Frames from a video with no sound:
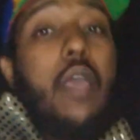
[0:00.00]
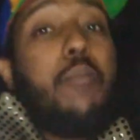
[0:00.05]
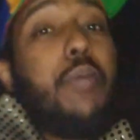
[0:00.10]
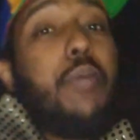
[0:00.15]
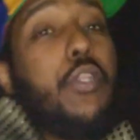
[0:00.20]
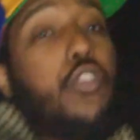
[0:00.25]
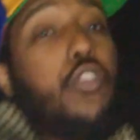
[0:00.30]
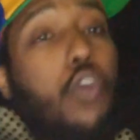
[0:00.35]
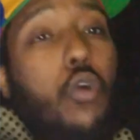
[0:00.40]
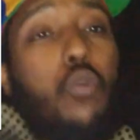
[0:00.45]

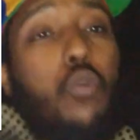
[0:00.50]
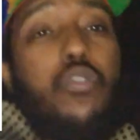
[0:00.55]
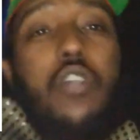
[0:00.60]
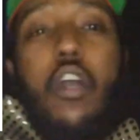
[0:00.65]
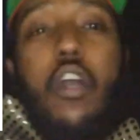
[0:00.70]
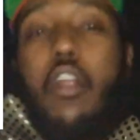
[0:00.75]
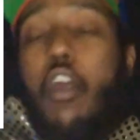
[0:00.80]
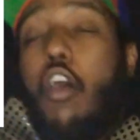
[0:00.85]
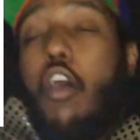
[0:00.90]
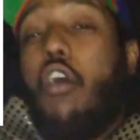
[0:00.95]
but those
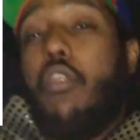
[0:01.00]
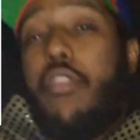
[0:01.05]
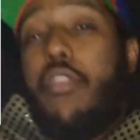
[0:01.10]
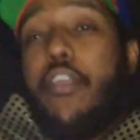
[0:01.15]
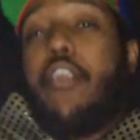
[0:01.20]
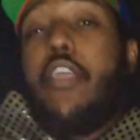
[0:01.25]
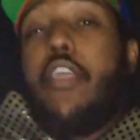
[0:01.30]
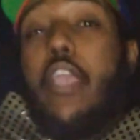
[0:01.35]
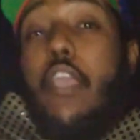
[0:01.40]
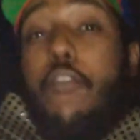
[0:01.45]
are all
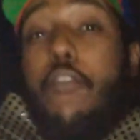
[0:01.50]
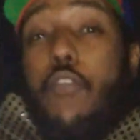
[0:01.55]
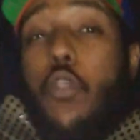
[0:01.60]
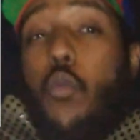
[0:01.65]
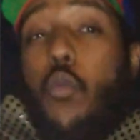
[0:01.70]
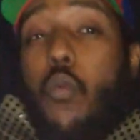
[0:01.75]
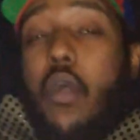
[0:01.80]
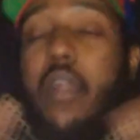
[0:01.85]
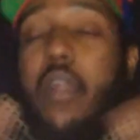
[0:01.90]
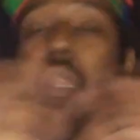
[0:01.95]
there if
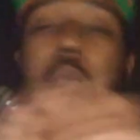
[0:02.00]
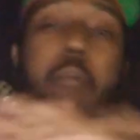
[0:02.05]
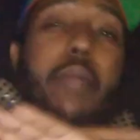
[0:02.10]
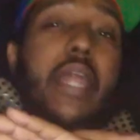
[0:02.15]
you want,